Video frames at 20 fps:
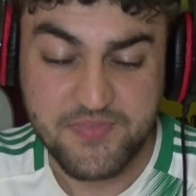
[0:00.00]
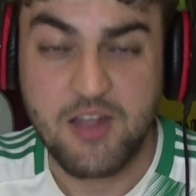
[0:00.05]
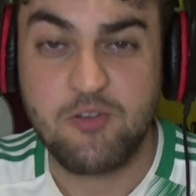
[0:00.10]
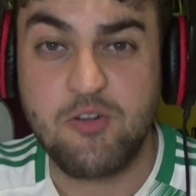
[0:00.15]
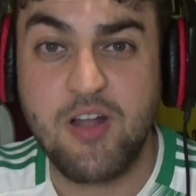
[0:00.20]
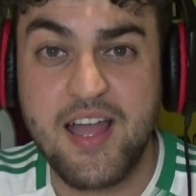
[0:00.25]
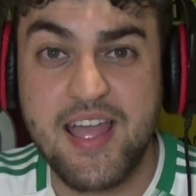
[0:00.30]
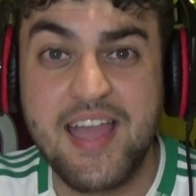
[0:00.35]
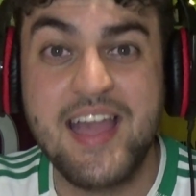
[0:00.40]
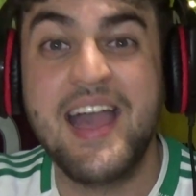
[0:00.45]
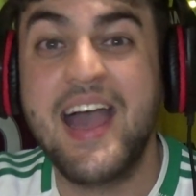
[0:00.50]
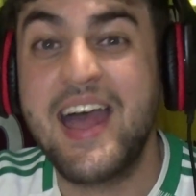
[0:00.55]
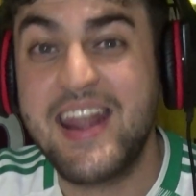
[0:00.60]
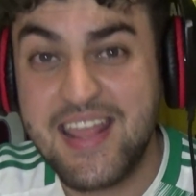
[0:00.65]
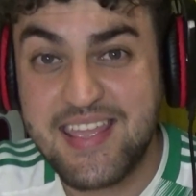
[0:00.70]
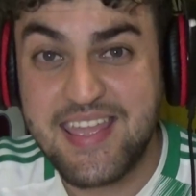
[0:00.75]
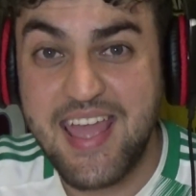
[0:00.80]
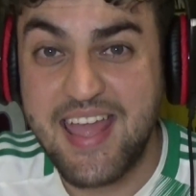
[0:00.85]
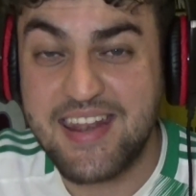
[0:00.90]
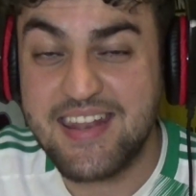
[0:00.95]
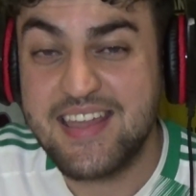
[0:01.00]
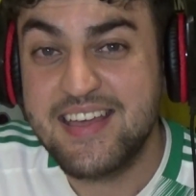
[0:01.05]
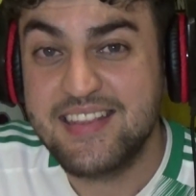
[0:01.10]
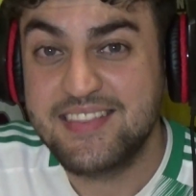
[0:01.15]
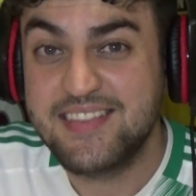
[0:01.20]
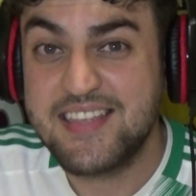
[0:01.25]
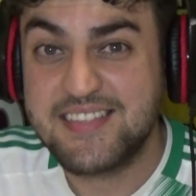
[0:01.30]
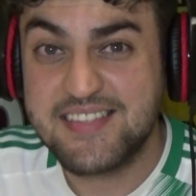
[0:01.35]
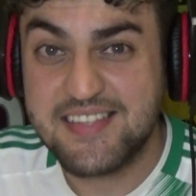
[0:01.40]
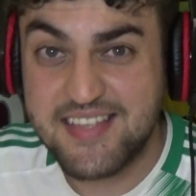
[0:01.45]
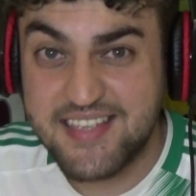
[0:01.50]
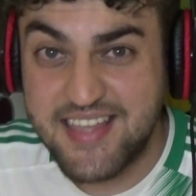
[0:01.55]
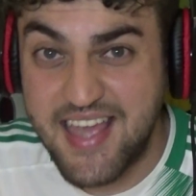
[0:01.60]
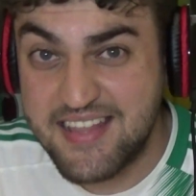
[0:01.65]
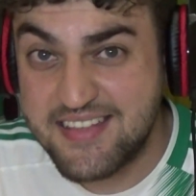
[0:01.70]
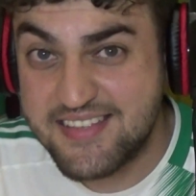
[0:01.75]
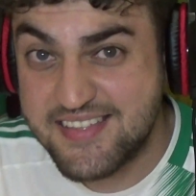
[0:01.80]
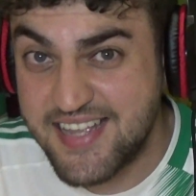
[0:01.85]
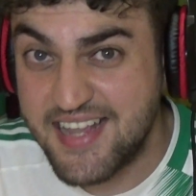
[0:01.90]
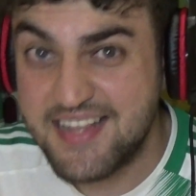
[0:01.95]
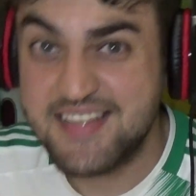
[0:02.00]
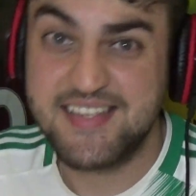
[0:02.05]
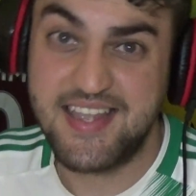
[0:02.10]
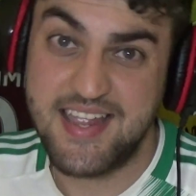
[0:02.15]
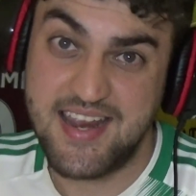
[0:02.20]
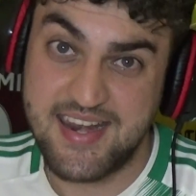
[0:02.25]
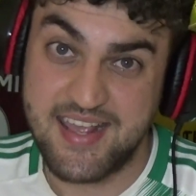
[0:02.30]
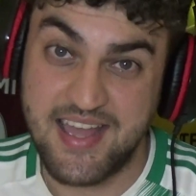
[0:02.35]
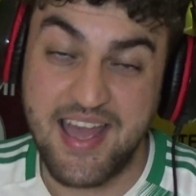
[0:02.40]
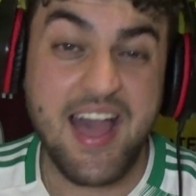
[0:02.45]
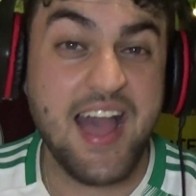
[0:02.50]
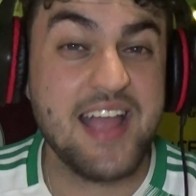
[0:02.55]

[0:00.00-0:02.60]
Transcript: All right? And again, this is against Tanzania.